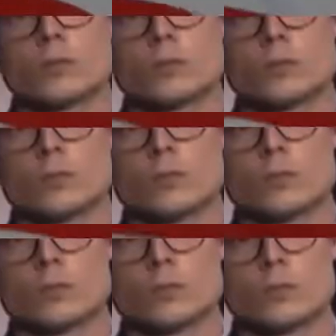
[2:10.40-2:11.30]

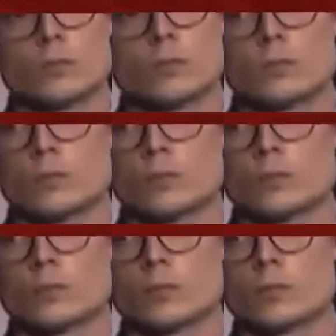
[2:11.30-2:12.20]

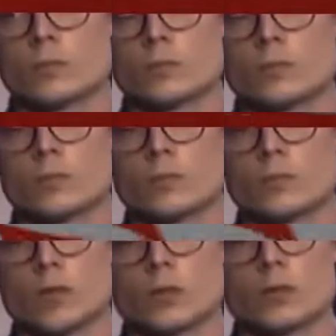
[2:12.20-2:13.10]

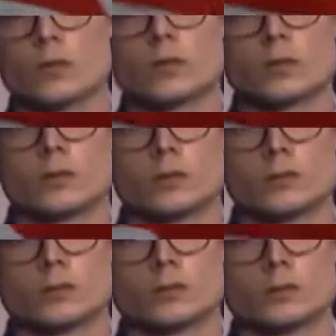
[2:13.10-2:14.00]

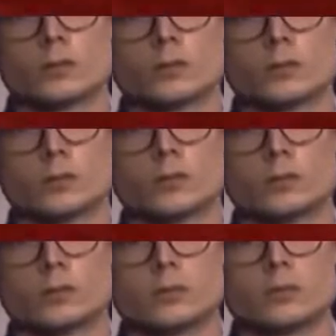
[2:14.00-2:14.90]

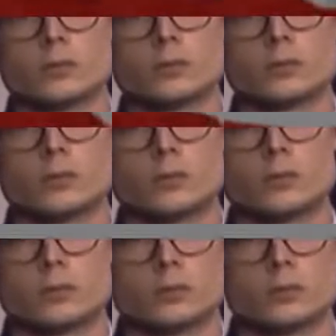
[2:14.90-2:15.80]

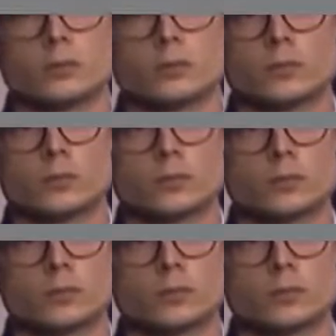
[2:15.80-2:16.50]
(silent)